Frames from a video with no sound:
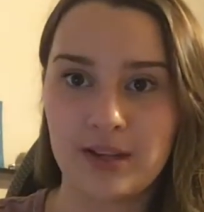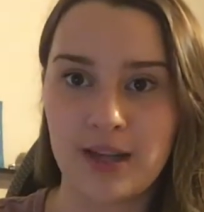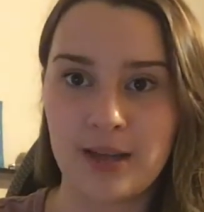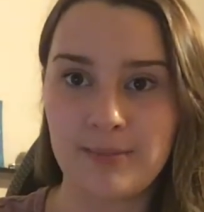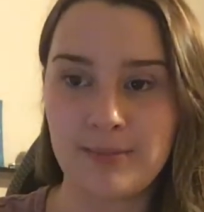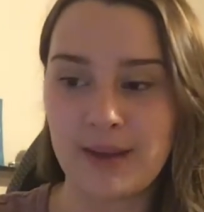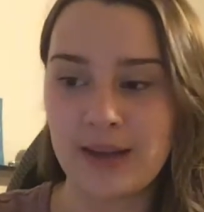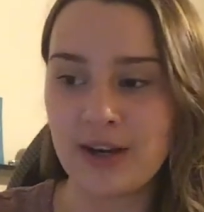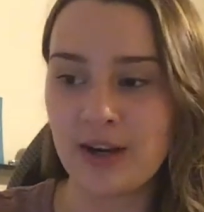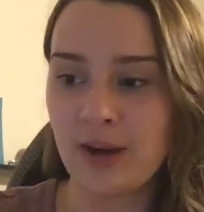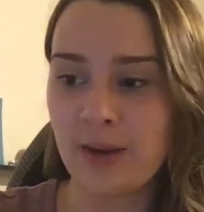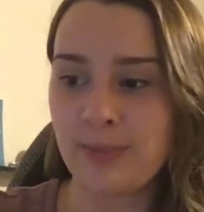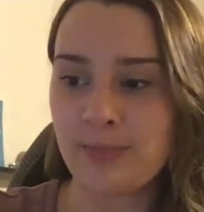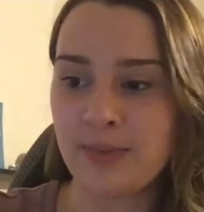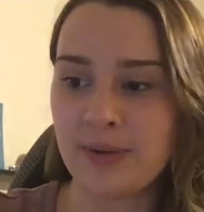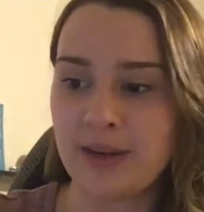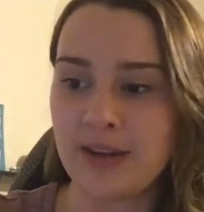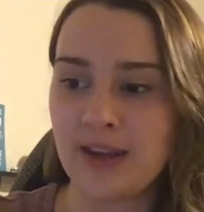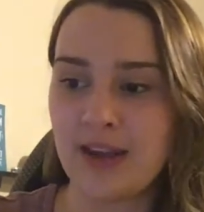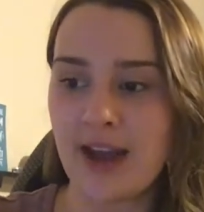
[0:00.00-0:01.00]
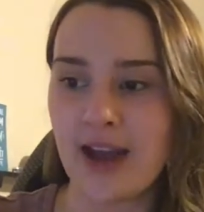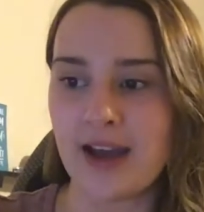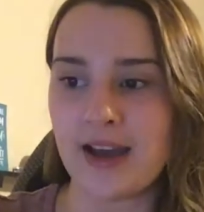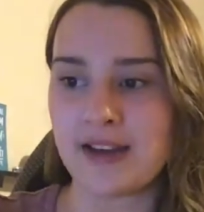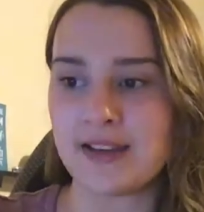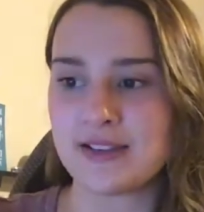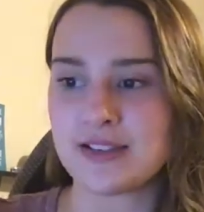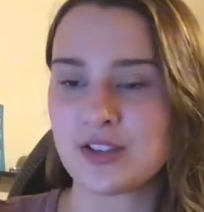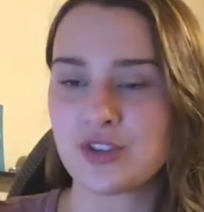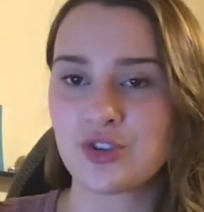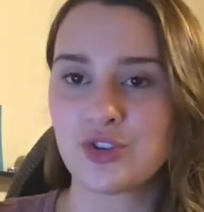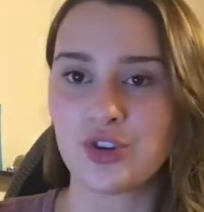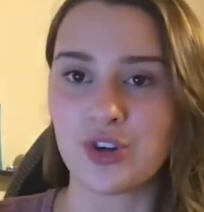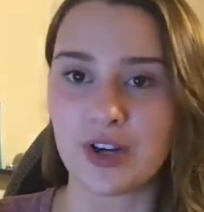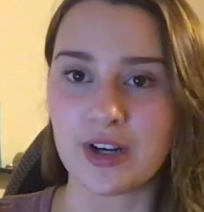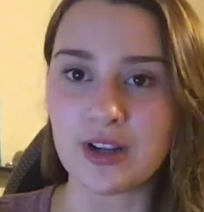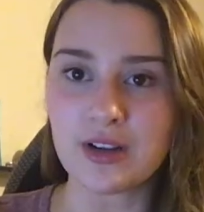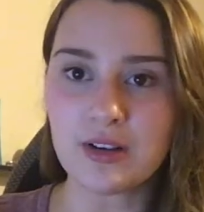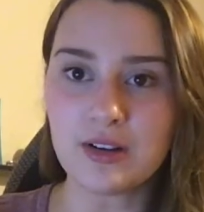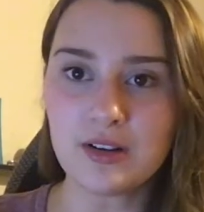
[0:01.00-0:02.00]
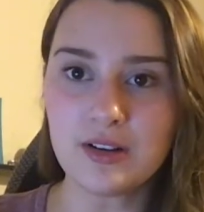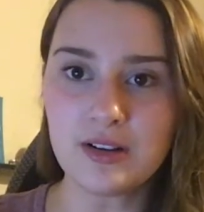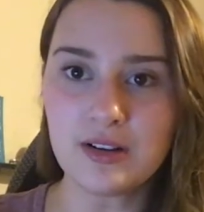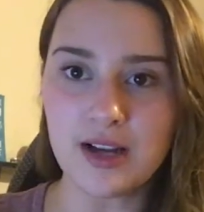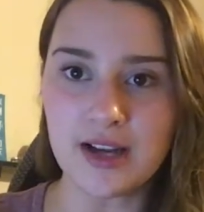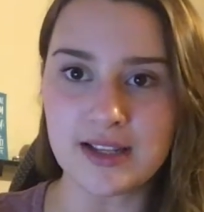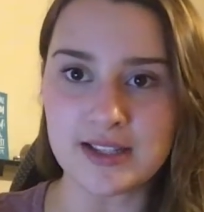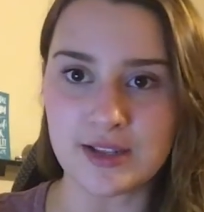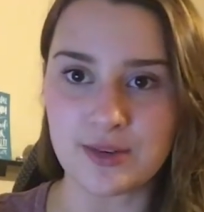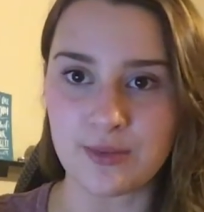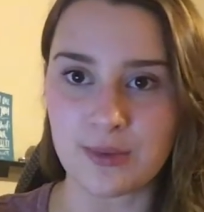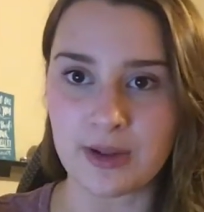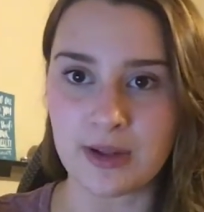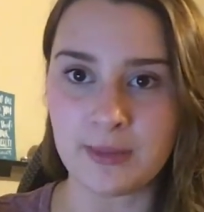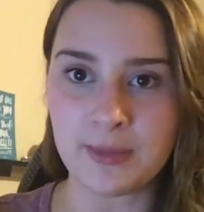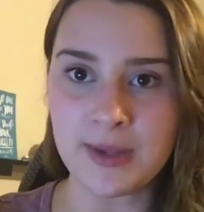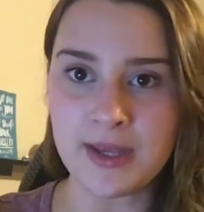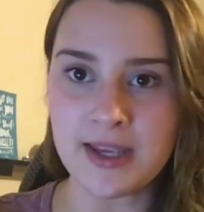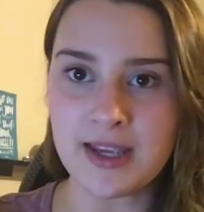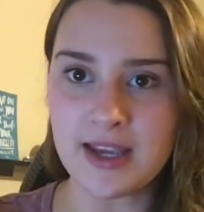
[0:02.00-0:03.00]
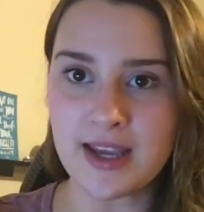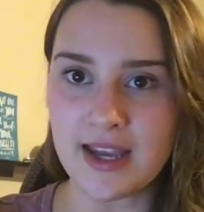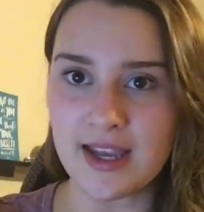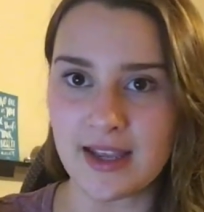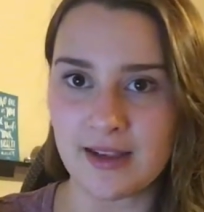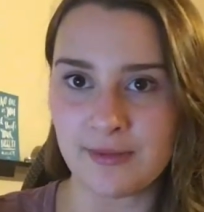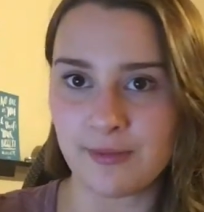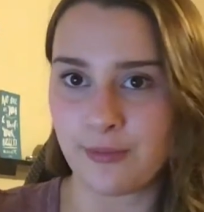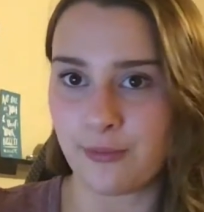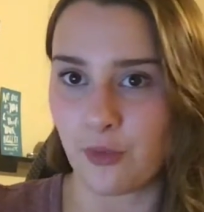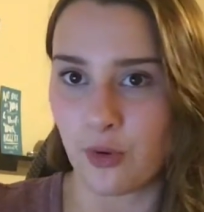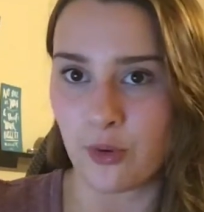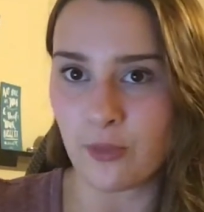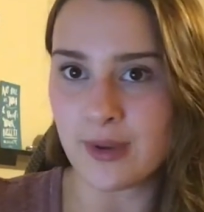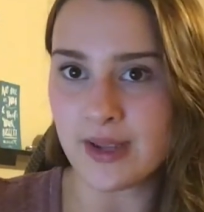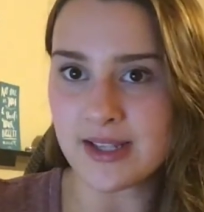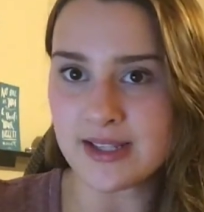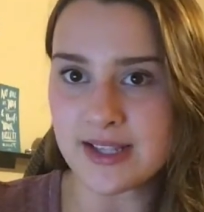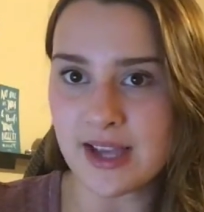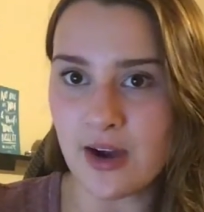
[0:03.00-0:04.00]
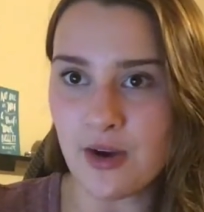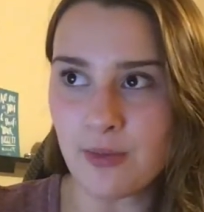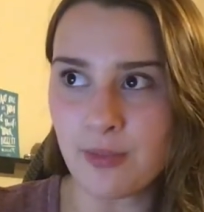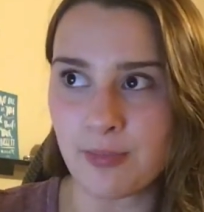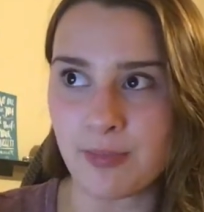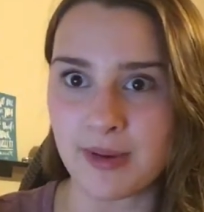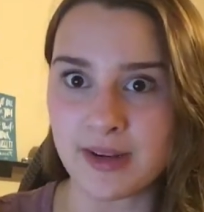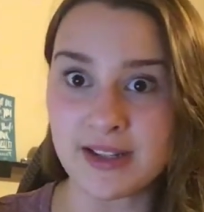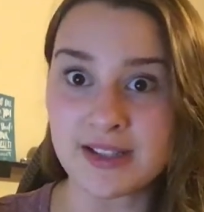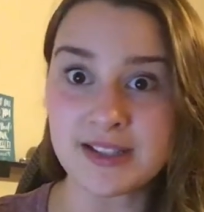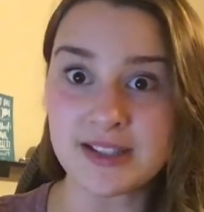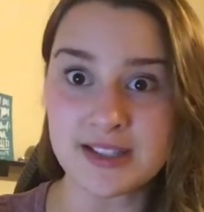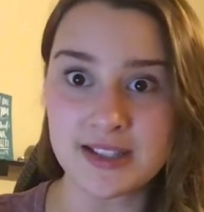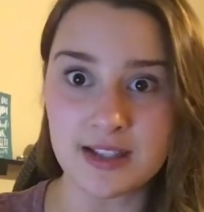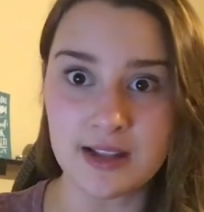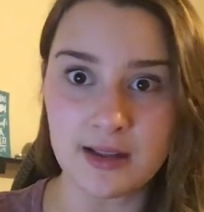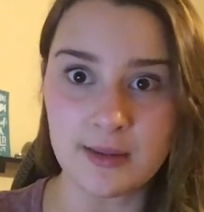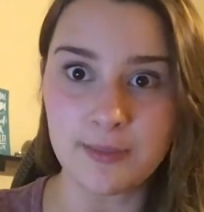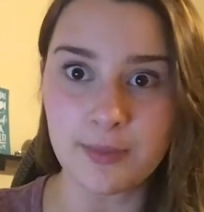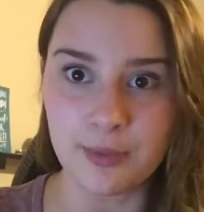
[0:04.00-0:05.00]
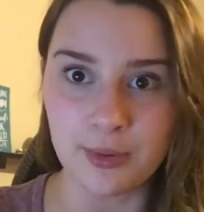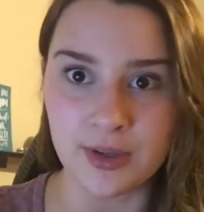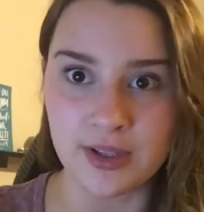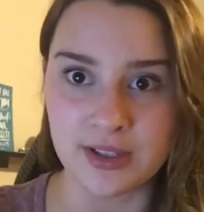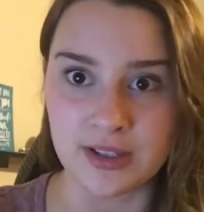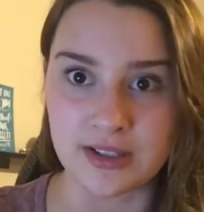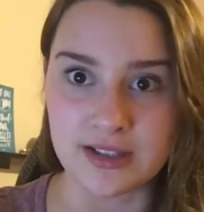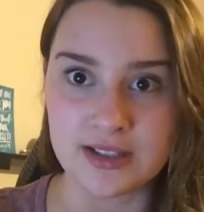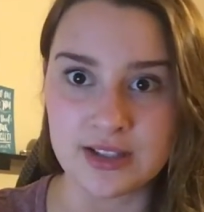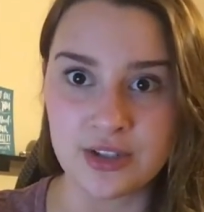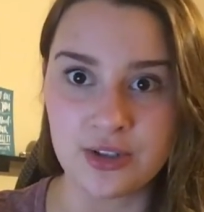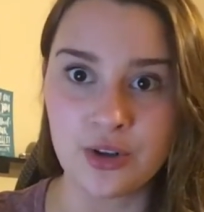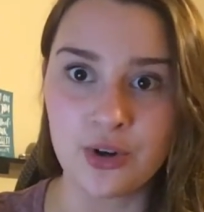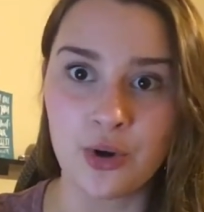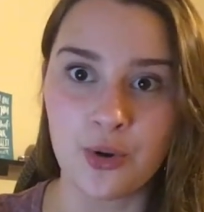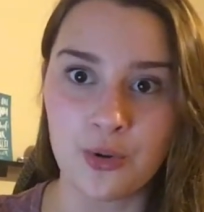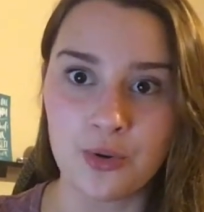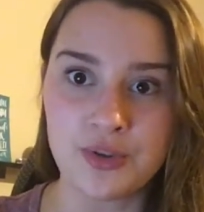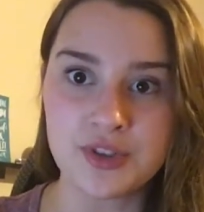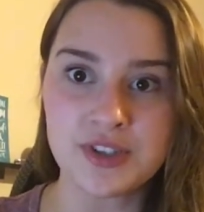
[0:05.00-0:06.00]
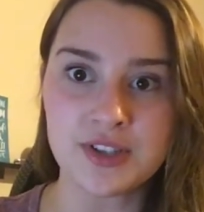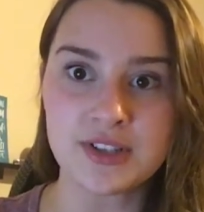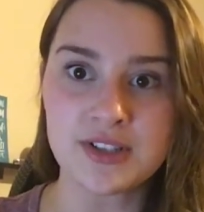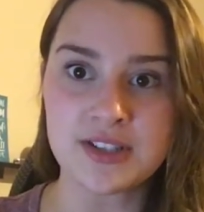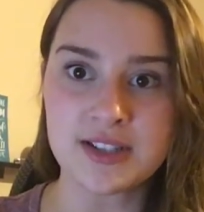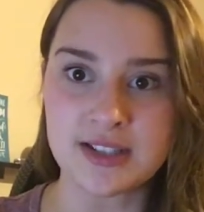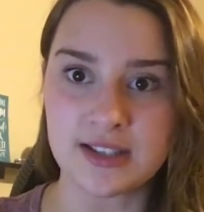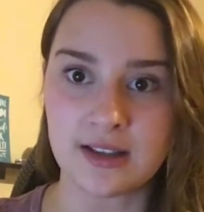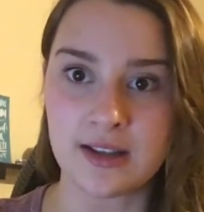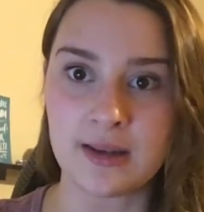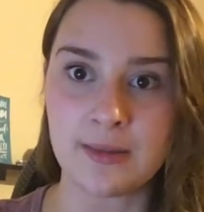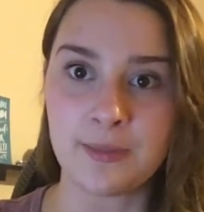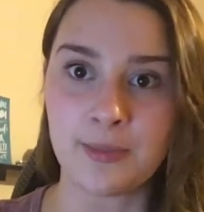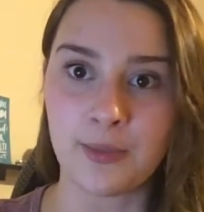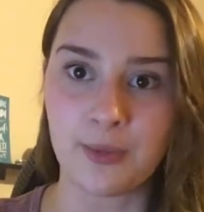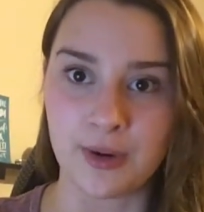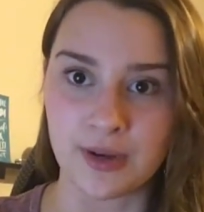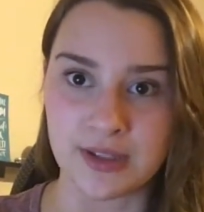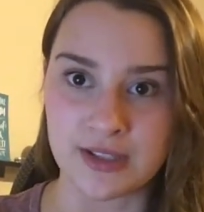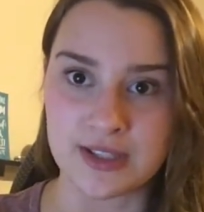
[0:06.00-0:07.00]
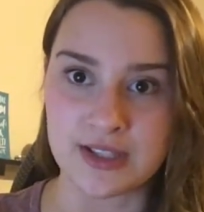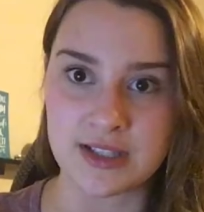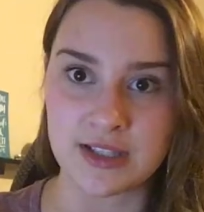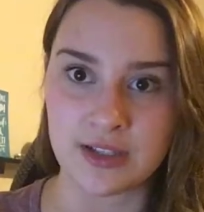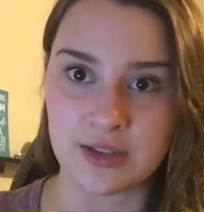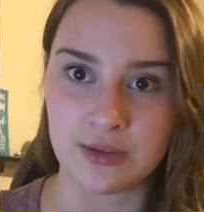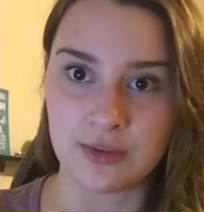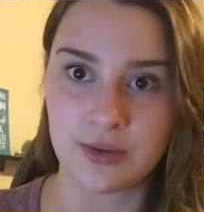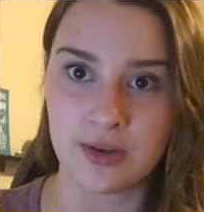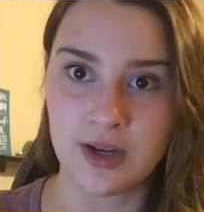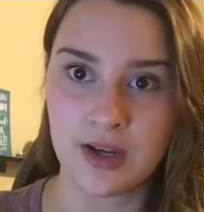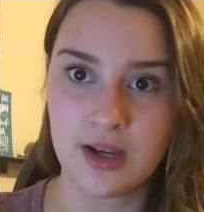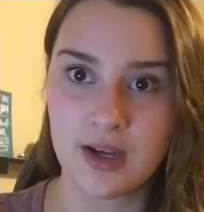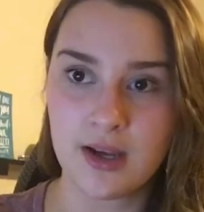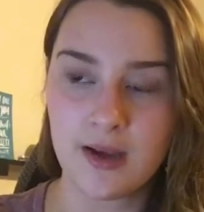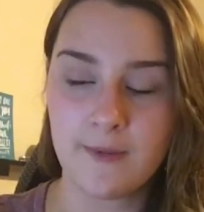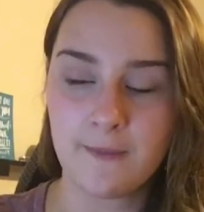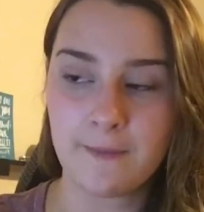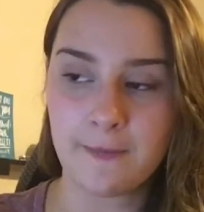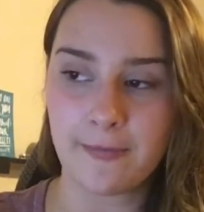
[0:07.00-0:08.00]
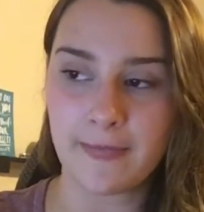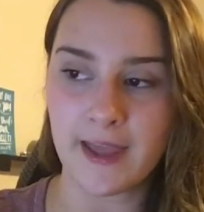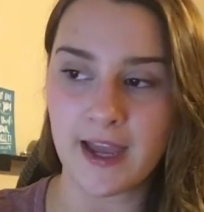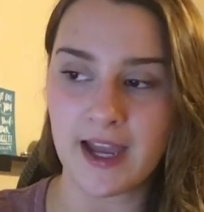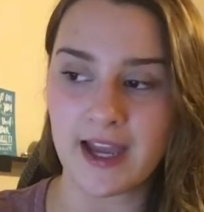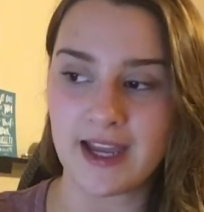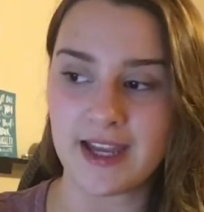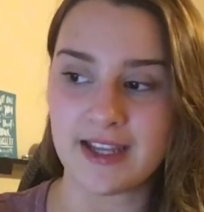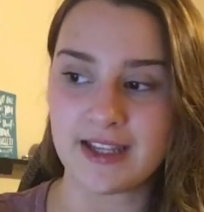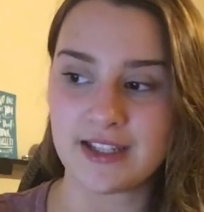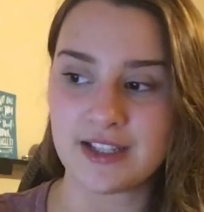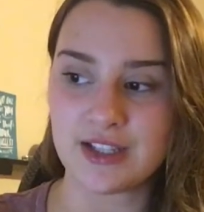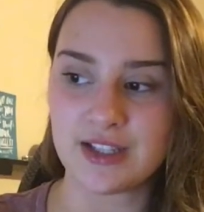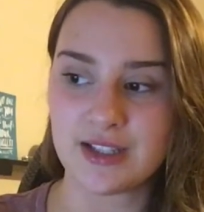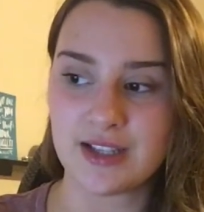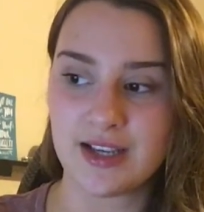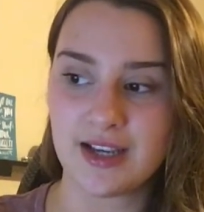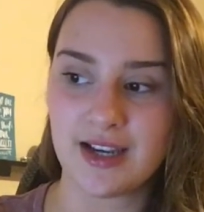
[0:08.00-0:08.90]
It may not be as critical as it will be 4 weeks out, but it's still important. Your goals are still important to you. And